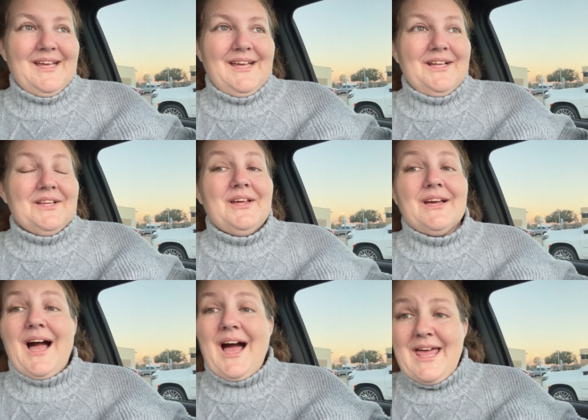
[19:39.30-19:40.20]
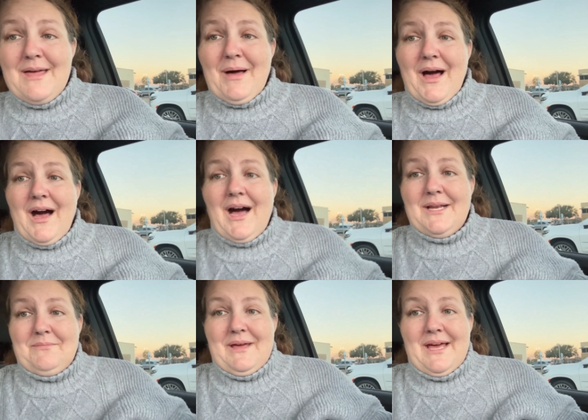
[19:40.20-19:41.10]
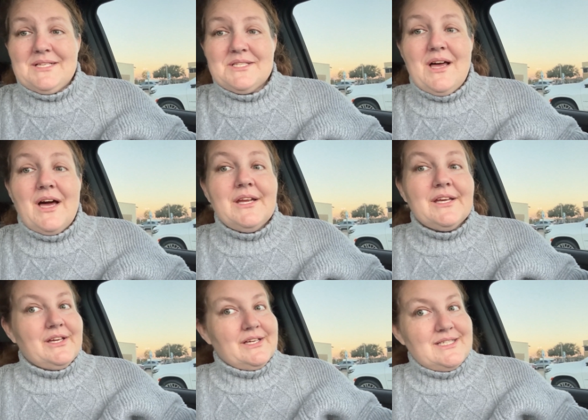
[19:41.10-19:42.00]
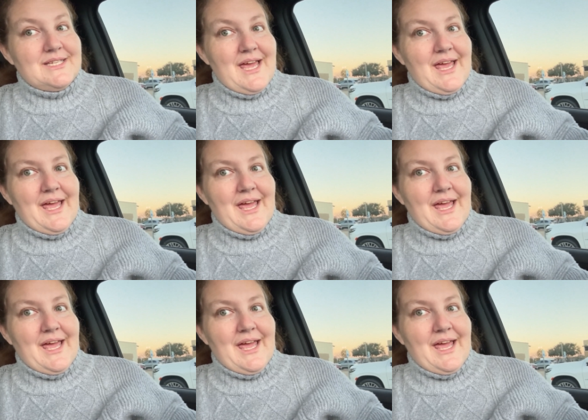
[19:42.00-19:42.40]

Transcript: Look, I am a hot mess on a good day,